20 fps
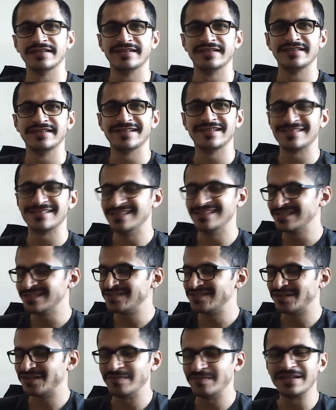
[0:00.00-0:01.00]
Yes, this
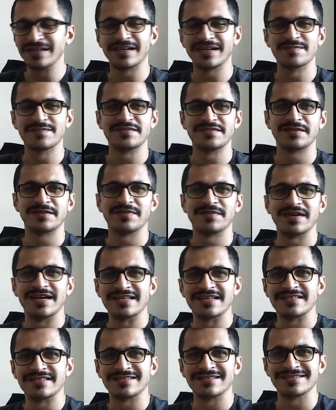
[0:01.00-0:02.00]
normally comes up
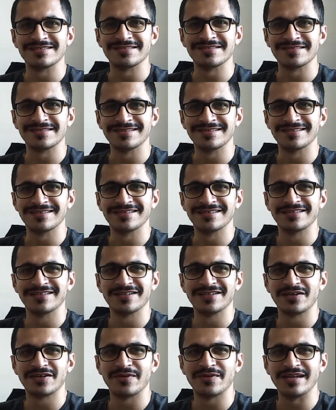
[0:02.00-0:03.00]
as a
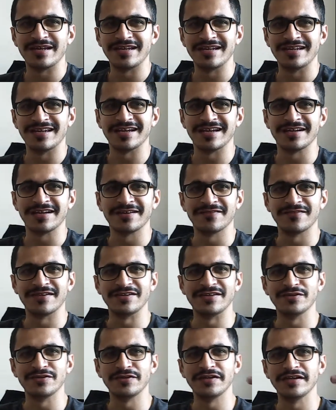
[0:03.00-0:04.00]
query. Like
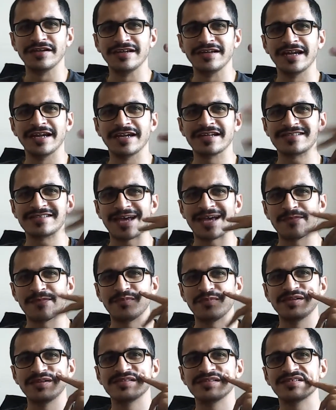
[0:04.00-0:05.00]
when you get a
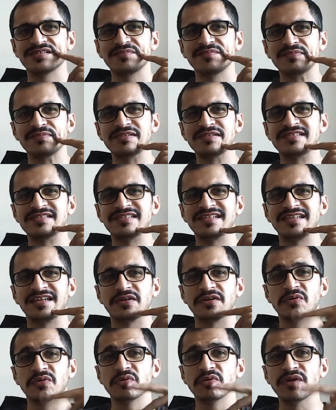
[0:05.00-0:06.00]
sample, some people say
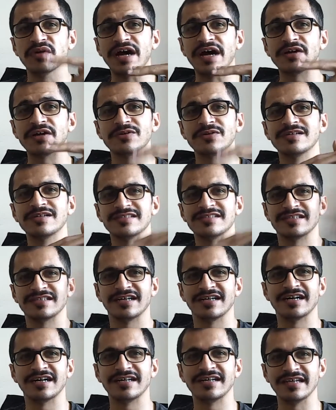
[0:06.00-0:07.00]
that, "Oh, I wrote this in
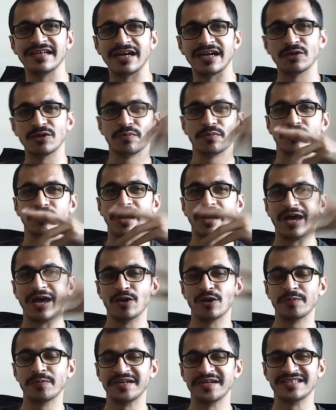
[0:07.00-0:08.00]
a hurry. I
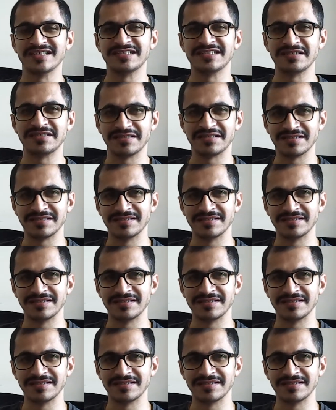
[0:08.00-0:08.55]
hope it doesn't